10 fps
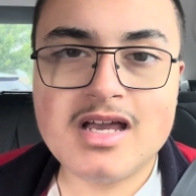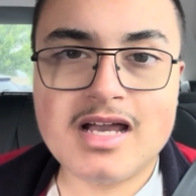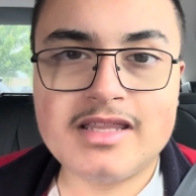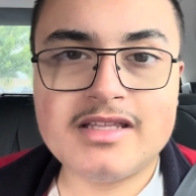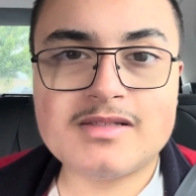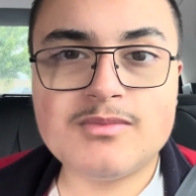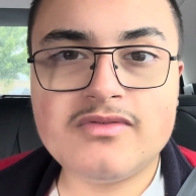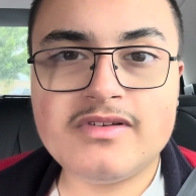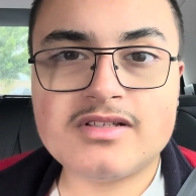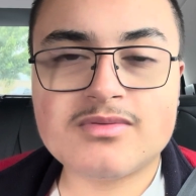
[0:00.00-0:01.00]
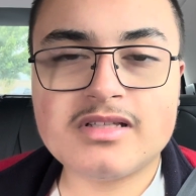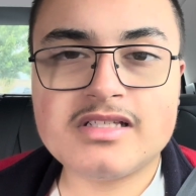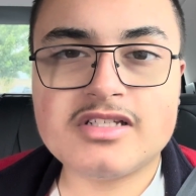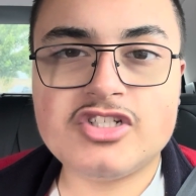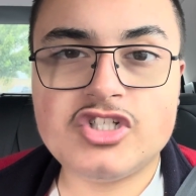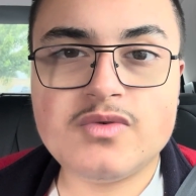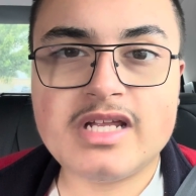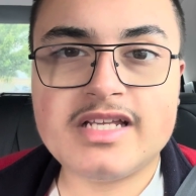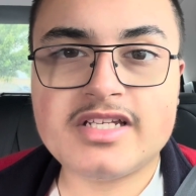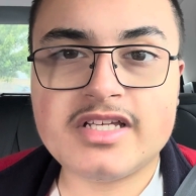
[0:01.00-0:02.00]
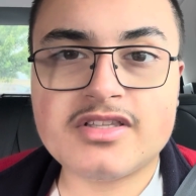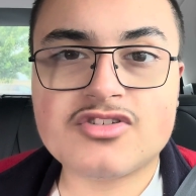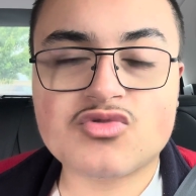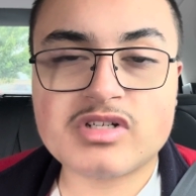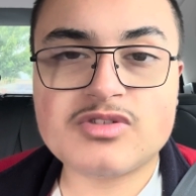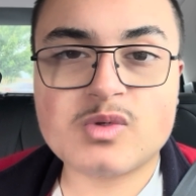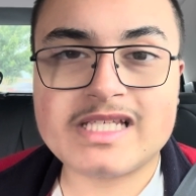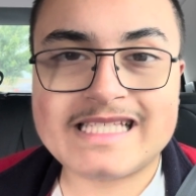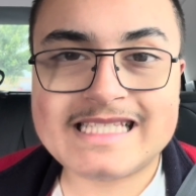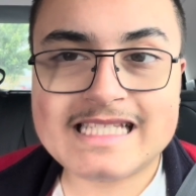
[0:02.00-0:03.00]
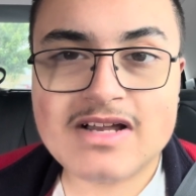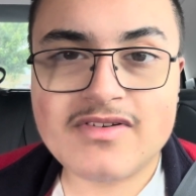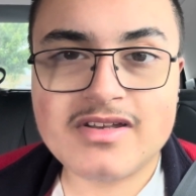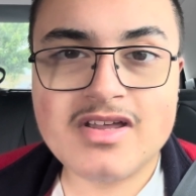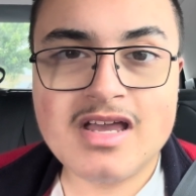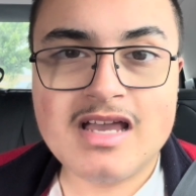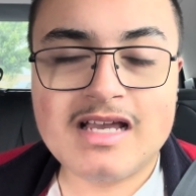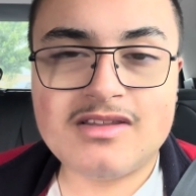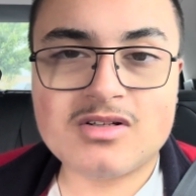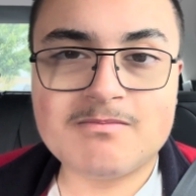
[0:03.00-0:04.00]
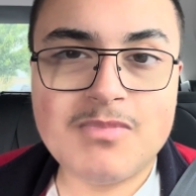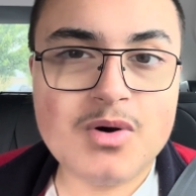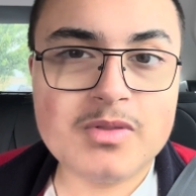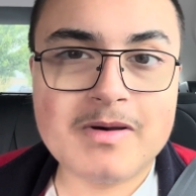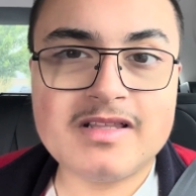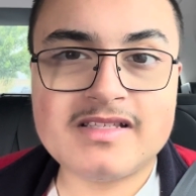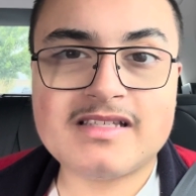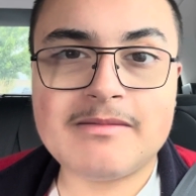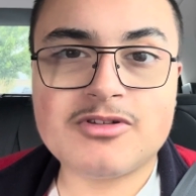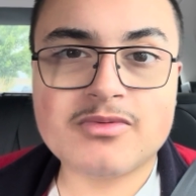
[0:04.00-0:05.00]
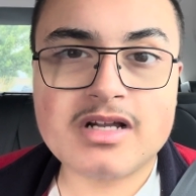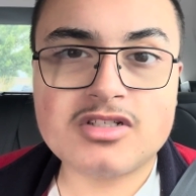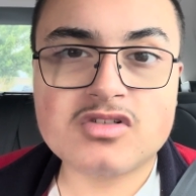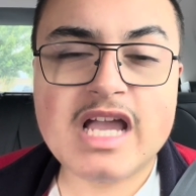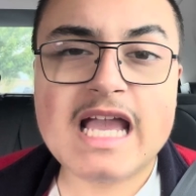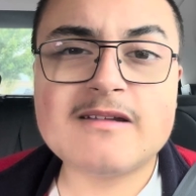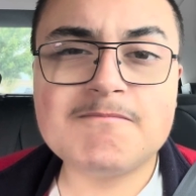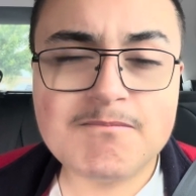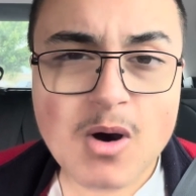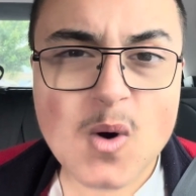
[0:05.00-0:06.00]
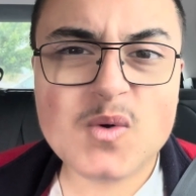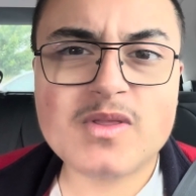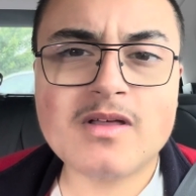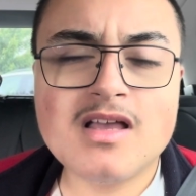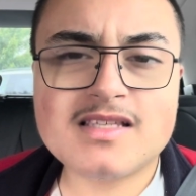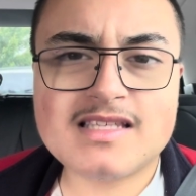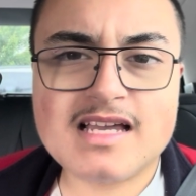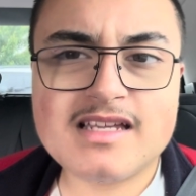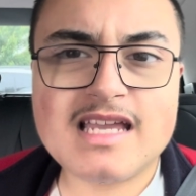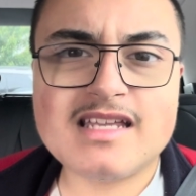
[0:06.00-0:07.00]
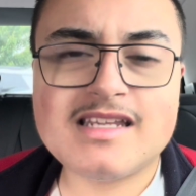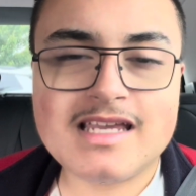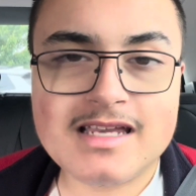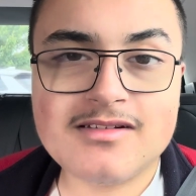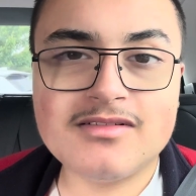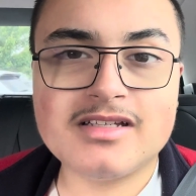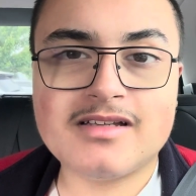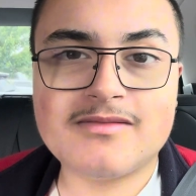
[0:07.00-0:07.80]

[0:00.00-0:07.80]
and this movie is releasing June 18th, 2027, and they're both by the same director and both set in Italy.